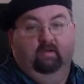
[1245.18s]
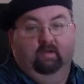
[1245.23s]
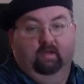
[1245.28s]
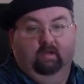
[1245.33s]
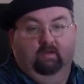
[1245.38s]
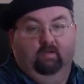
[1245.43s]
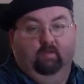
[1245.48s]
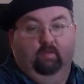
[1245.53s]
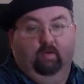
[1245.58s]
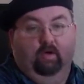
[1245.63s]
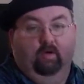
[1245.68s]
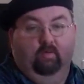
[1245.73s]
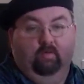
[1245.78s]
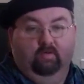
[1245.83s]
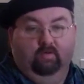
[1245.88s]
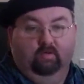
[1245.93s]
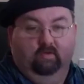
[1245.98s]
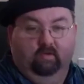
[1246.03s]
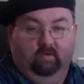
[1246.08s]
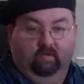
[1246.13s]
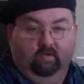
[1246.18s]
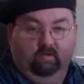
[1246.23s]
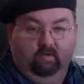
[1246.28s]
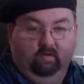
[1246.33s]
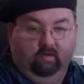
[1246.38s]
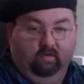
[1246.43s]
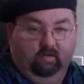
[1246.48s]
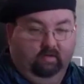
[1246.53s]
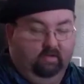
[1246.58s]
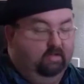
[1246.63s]
the anthropometry
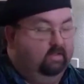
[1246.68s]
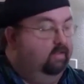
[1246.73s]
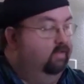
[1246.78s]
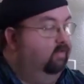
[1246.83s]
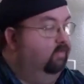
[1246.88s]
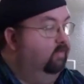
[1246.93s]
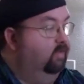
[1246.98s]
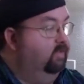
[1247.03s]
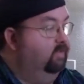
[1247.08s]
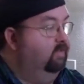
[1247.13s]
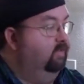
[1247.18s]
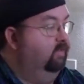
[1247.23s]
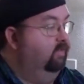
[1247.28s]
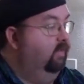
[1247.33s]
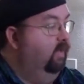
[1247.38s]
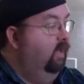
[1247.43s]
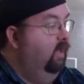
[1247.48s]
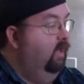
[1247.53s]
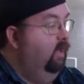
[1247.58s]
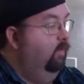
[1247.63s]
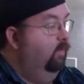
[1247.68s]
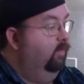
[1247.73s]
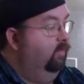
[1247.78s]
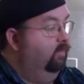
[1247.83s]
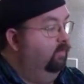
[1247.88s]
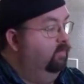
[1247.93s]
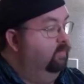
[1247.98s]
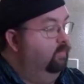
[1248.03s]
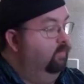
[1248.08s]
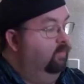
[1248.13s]
on the skull myself, but
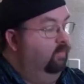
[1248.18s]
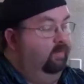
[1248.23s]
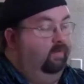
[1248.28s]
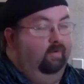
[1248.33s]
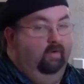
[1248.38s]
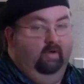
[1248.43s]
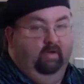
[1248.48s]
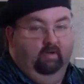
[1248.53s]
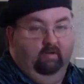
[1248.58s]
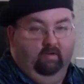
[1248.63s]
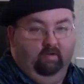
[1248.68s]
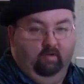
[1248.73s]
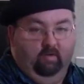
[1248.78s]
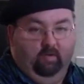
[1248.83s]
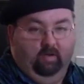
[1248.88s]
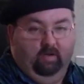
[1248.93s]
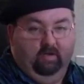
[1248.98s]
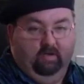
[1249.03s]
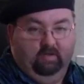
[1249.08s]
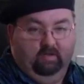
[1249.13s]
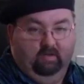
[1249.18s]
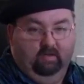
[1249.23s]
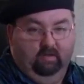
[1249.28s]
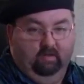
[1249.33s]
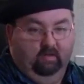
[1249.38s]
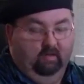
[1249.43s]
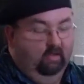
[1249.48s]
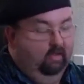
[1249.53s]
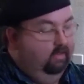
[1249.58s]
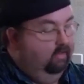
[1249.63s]
there's more cranial capacity
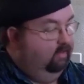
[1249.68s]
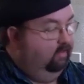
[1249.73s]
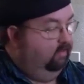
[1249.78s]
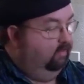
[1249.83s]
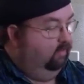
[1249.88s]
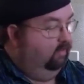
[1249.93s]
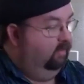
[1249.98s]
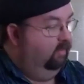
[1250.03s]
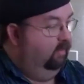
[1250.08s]
here.